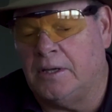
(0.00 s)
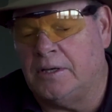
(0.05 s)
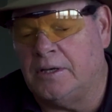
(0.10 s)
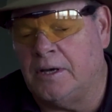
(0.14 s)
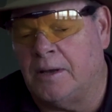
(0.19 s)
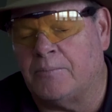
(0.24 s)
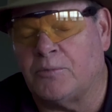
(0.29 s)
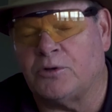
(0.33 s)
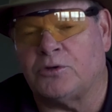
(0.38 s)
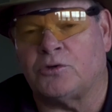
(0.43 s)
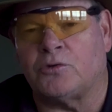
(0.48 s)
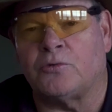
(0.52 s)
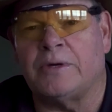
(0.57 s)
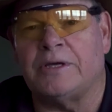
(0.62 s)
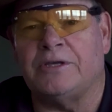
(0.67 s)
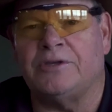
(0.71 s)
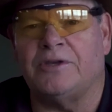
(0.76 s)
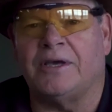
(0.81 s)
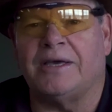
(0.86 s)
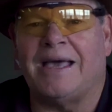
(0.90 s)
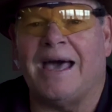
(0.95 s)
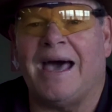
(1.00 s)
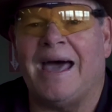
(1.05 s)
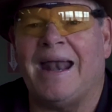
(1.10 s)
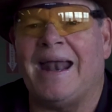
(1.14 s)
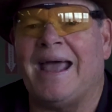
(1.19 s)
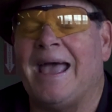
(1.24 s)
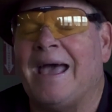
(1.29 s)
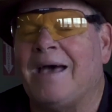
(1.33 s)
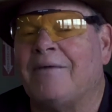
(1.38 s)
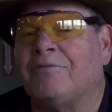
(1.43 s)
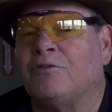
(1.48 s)
Number 3, you got
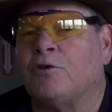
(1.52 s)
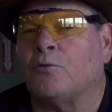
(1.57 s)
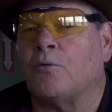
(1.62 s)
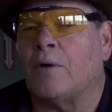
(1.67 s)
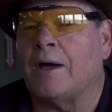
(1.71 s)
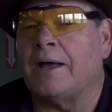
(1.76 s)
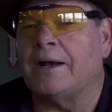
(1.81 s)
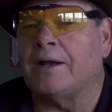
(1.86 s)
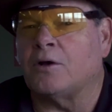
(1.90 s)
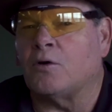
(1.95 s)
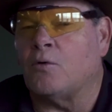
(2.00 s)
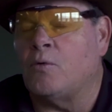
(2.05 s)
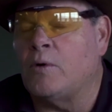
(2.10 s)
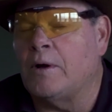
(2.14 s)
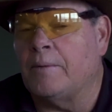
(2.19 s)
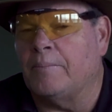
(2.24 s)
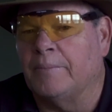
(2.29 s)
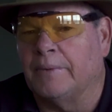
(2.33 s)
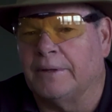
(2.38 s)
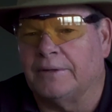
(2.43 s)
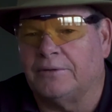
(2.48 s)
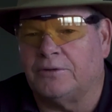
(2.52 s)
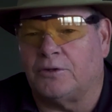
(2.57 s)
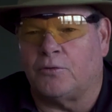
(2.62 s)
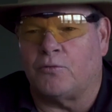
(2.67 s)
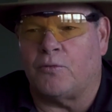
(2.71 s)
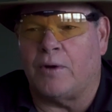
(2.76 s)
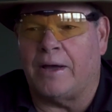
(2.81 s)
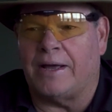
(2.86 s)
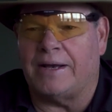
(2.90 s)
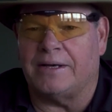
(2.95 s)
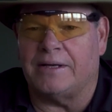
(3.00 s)
to have the right equipment, the
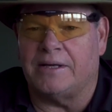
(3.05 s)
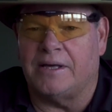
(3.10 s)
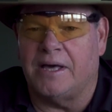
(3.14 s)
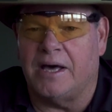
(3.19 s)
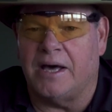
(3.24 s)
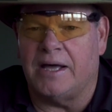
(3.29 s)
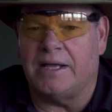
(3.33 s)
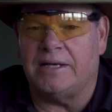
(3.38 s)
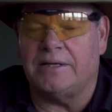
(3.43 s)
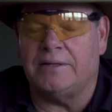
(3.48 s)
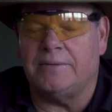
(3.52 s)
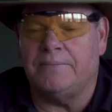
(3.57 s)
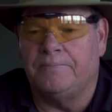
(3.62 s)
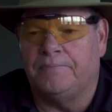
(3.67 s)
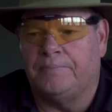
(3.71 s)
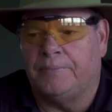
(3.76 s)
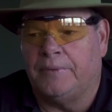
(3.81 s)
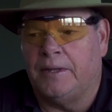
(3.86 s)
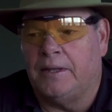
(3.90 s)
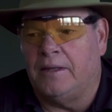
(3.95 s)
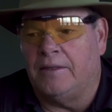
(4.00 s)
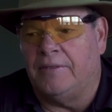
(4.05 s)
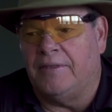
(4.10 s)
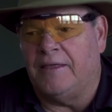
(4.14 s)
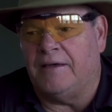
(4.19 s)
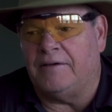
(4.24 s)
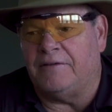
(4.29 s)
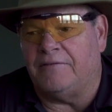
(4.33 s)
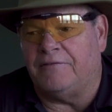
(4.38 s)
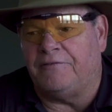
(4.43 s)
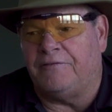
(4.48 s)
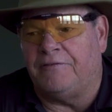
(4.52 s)
right gun
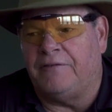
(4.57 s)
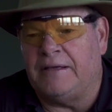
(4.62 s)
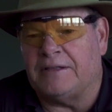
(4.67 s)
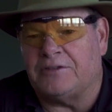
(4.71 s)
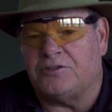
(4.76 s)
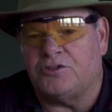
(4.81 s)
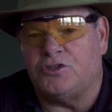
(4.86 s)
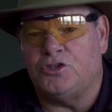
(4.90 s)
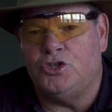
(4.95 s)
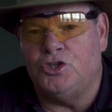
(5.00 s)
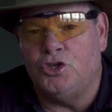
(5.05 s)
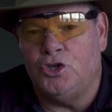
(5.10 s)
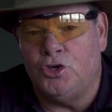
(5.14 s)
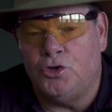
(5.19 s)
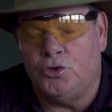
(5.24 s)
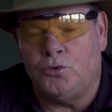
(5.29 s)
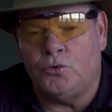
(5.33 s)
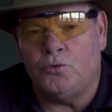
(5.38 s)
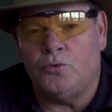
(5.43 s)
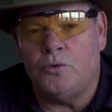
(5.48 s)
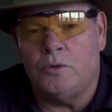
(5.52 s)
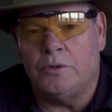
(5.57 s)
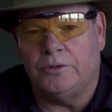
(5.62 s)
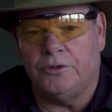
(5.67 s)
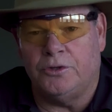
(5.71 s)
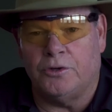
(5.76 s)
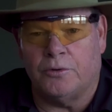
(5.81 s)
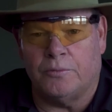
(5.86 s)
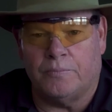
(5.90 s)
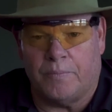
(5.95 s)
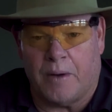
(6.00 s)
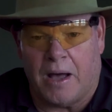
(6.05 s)
that fits you,
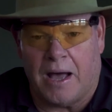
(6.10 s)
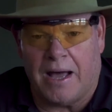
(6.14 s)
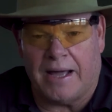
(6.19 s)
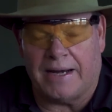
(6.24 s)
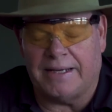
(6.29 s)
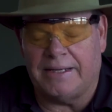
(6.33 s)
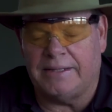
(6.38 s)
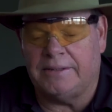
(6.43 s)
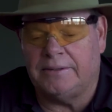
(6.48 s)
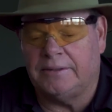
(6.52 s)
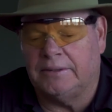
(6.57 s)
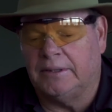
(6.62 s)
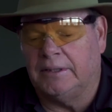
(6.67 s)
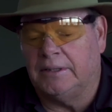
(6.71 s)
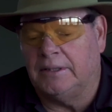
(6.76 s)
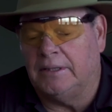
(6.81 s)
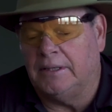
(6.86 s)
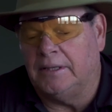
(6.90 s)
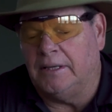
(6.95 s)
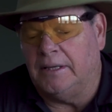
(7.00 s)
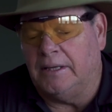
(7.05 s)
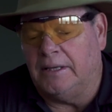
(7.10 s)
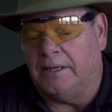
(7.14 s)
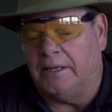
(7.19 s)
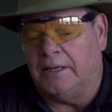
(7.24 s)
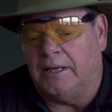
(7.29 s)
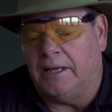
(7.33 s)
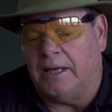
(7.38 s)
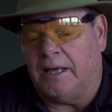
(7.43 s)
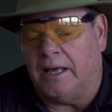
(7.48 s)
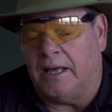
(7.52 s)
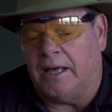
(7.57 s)
your body,
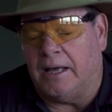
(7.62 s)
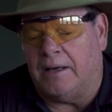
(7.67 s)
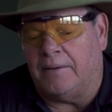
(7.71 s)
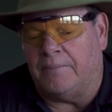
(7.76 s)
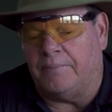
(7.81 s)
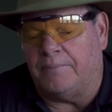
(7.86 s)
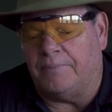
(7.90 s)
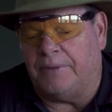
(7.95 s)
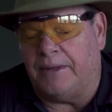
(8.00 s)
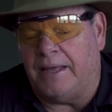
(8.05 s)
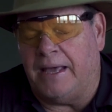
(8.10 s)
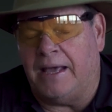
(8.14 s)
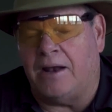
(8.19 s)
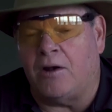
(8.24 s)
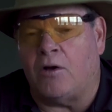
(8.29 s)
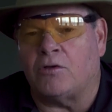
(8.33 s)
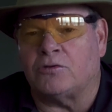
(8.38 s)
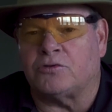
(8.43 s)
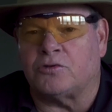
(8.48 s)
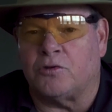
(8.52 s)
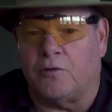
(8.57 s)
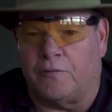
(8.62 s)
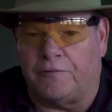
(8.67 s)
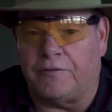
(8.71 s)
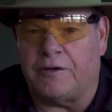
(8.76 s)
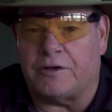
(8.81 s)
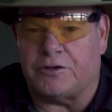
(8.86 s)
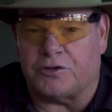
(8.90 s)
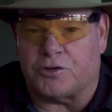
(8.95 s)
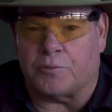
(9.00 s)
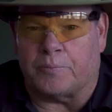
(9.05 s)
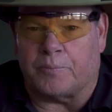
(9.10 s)
and also
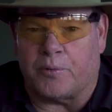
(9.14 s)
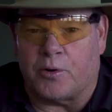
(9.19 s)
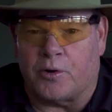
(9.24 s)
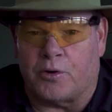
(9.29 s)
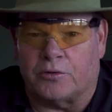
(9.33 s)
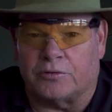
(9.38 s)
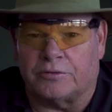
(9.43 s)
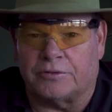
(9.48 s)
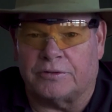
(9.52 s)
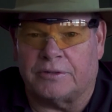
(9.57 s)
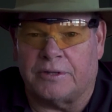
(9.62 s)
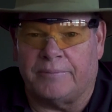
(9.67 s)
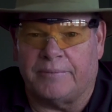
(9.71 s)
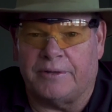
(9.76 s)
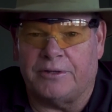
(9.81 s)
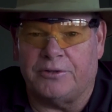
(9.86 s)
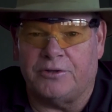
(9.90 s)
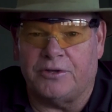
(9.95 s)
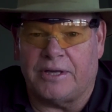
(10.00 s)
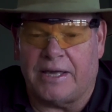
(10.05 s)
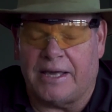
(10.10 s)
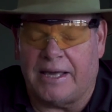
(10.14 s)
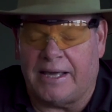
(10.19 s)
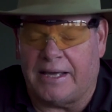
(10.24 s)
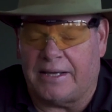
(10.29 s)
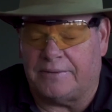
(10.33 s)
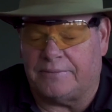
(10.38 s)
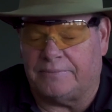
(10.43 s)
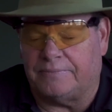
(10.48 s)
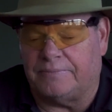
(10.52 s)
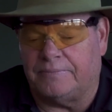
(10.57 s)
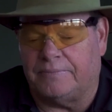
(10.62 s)
fits your purse. I mean, you can't